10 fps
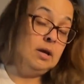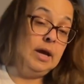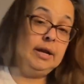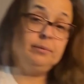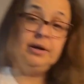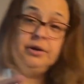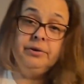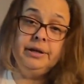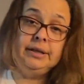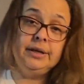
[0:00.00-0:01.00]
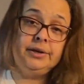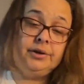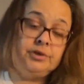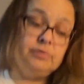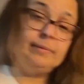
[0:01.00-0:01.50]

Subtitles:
Anyway, you're in there, and your